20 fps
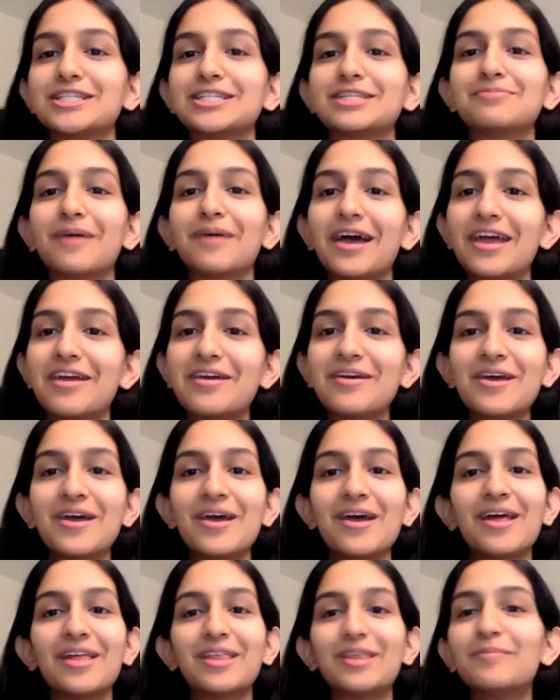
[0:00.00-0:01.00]
despite
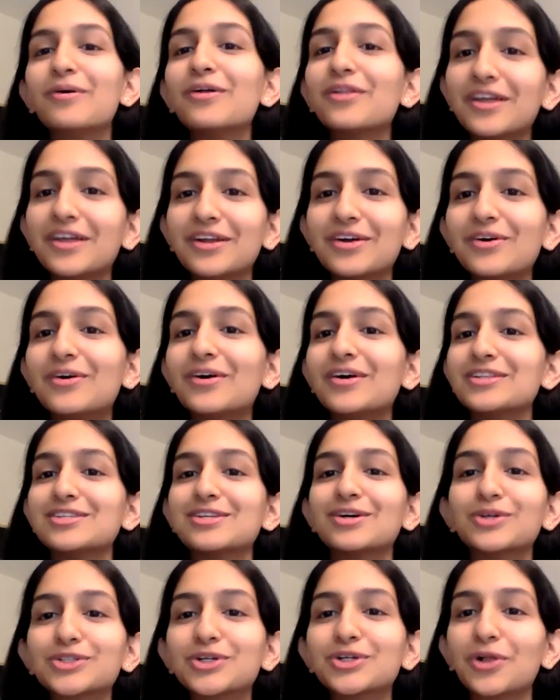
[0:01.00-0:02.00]
the political and
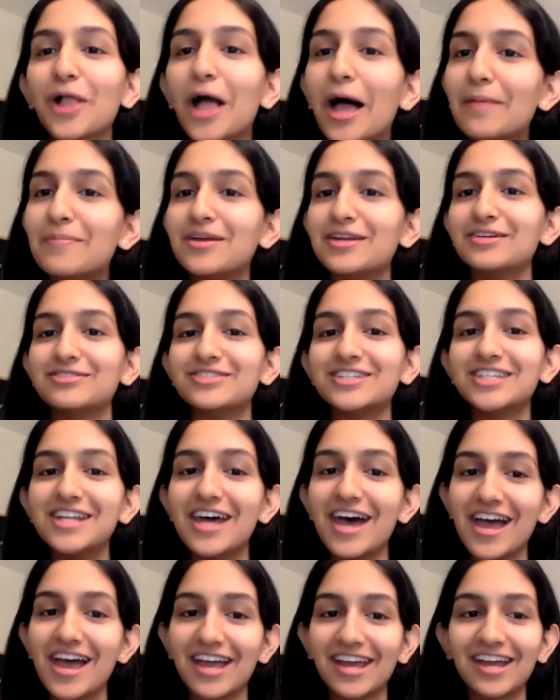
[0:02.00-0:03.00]
social climate of
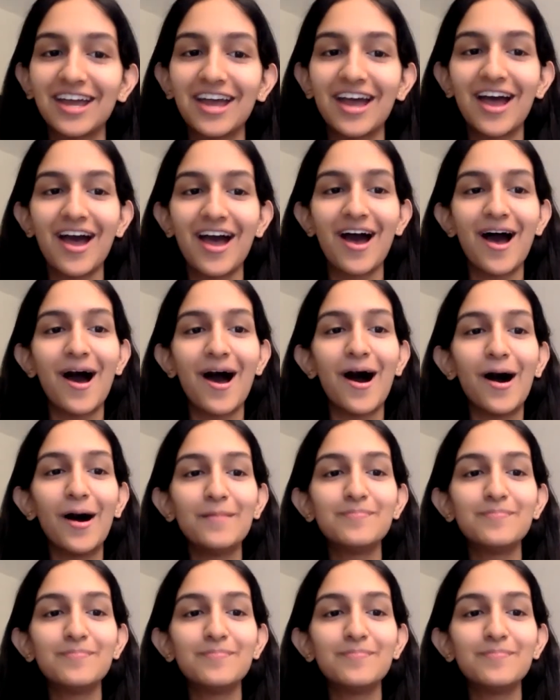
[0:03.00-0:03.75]
today. So